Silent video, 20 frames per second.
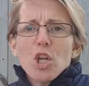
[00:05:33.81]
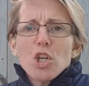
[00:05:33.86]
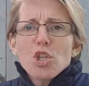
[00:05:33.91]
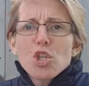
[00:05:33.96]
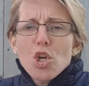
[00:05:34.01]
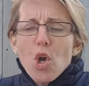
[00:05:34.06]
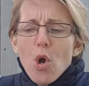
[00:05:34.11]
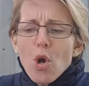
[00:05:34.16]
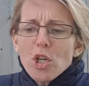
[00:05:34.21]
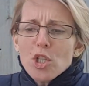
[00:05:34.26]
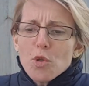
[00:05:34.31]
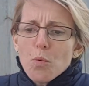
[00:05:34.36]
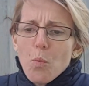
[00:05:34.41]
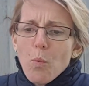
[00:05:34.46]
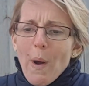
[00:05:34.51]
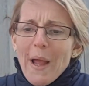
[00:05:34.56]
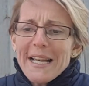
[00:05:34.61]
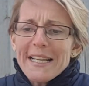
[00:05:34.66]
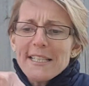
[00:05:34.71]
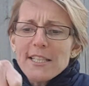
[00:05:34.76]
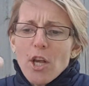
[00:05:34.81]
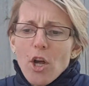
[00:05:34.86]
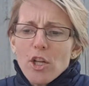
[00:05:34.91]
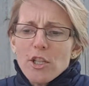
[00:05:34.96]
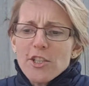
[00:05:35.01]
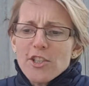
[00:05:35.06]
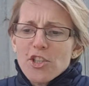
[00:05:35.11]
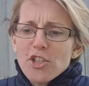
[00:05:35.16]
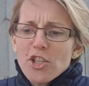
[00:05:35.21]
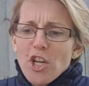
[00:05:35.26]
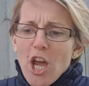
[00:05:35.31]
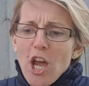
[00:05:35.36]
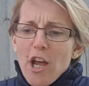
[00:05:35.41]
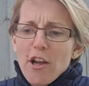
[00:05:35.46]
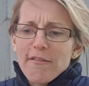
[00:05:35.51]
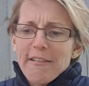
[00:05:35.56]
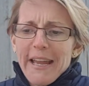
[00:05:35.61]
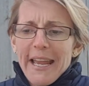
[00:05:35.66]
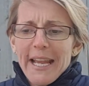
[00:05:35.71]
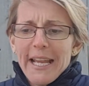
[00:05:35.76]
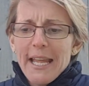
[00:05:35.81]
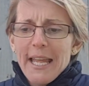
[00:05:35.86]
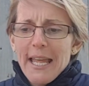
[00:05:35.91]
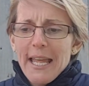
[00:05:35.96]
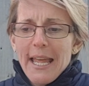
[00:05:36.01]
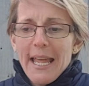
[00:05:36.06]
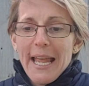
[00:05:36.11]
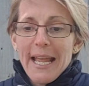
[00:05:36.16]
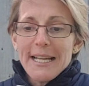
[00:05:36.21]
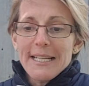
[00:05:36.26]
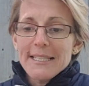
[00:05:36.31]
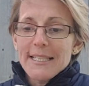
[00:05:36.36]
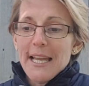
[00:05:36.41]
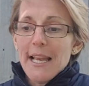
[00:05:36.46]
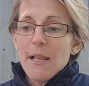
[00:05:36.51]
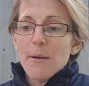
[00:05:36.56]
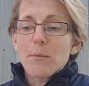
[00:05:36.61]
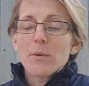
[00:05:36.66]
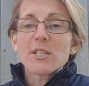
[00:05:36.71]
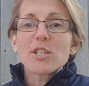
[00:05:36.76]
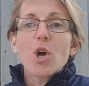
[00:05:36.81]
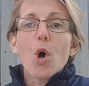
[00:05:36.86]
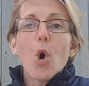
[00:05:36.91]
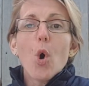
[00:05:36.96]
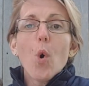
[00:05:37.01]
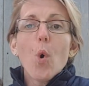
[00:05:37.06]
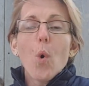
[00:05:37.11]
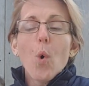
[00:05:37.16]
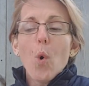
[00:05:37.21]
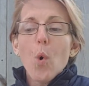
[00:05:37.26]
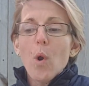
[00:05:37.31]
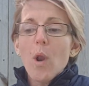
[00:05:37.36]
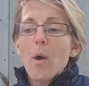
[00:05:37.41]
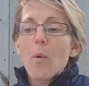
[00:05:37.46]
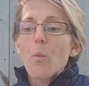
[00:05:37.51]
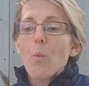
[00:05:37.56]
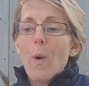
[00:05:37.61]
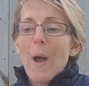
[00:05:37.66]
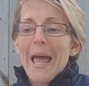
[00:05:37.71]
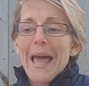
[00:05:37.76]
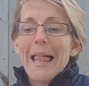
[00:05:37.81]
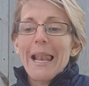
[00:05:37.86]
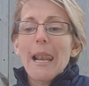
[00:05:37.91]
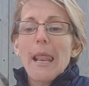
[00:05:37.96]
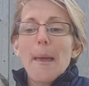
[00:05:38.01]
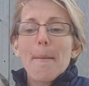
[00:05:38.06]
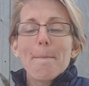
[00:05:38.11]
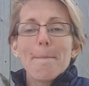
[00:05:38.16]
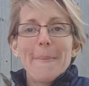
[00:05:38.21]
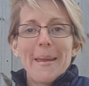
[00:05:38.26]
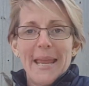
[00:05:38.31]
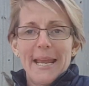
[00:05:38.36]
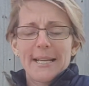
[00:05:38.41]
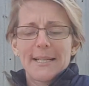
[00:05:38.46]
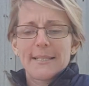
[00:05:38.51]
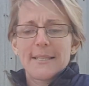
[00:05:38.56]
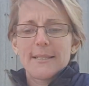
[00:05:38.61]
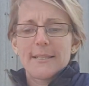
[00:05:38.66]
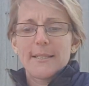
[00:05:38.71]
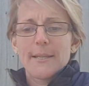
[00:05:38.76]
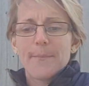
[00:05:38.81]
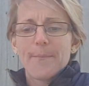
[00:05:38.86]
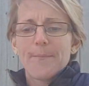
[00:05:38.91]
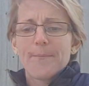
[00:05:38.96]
George went on stirring until it was all well mixed.